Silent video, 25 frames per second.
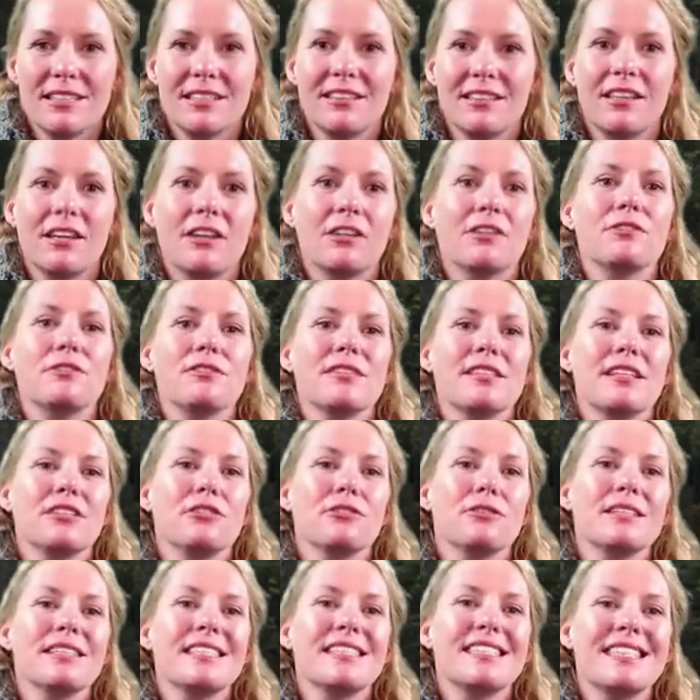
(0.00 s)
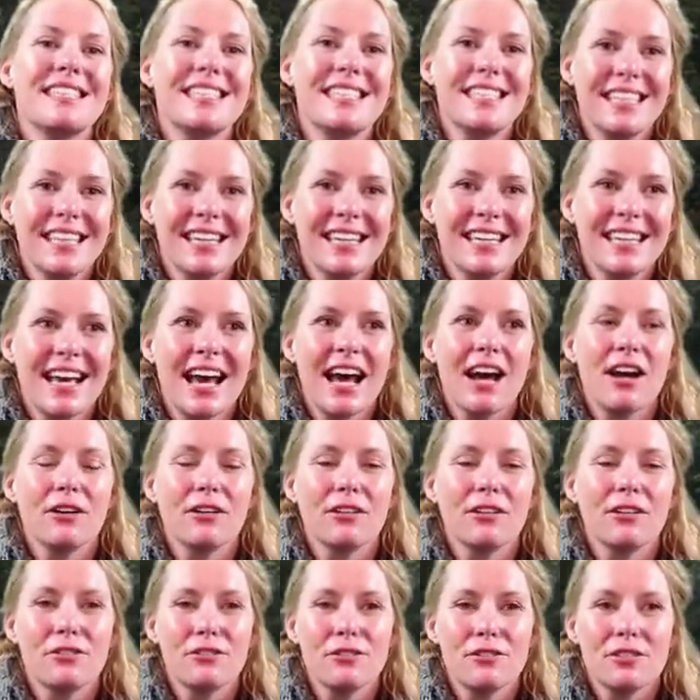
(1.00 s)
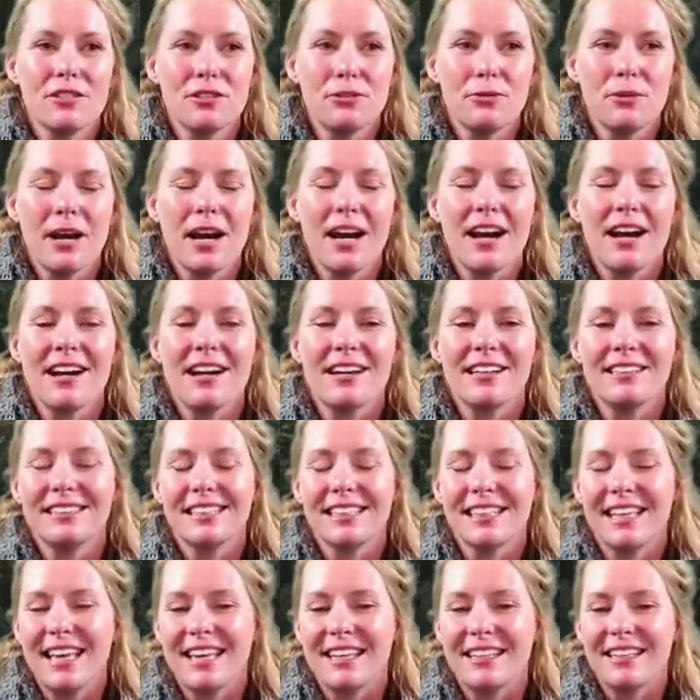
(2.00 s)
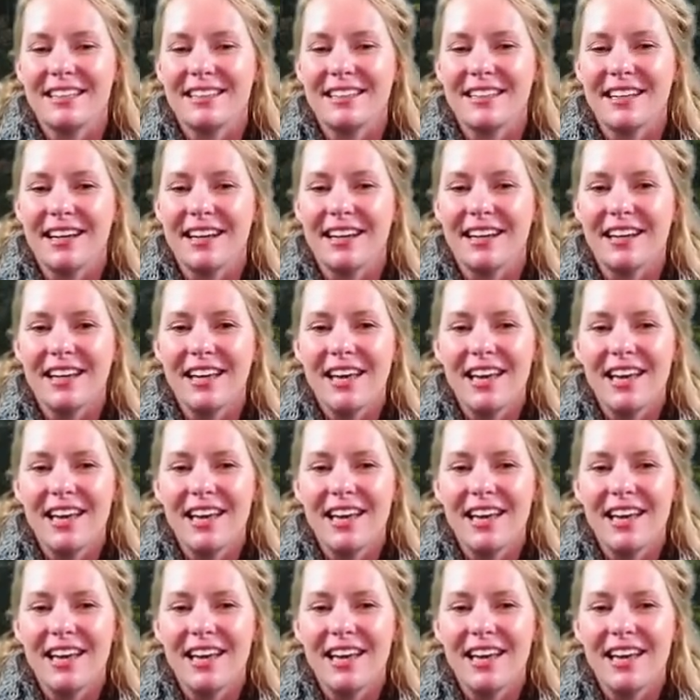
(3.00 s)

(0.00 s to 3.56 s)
those and you can see how close you are to Canada.